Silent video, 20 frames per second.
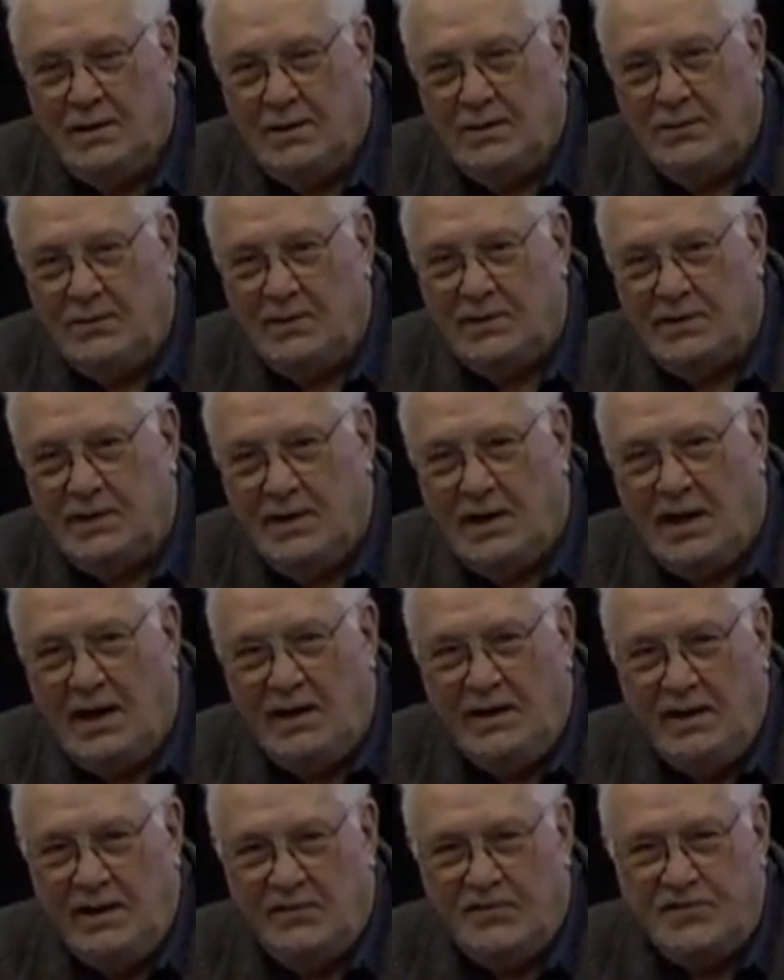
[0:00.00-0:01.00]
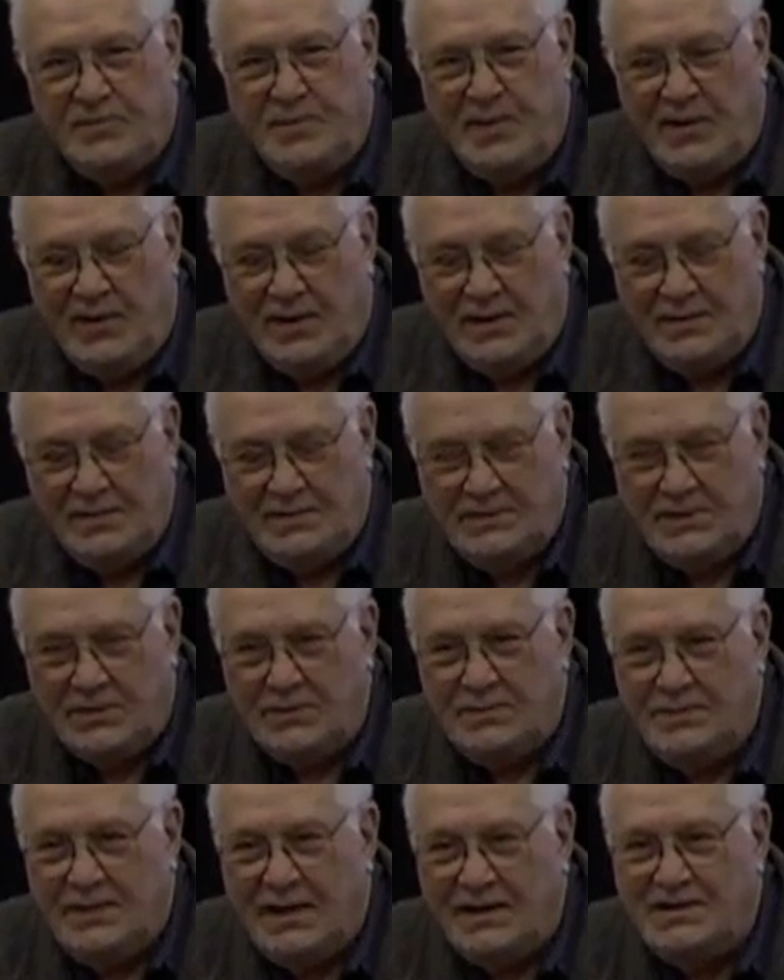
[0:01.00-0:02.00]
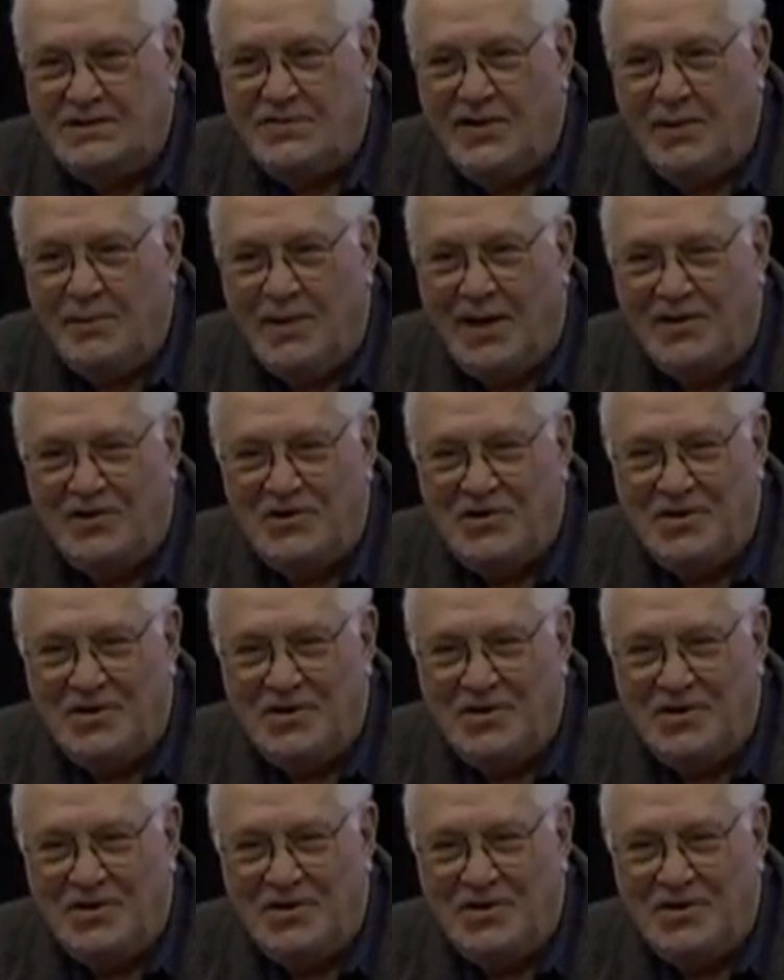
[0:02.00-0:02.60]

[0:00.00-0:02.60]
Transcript: with the idea of spirit. So thanks very much.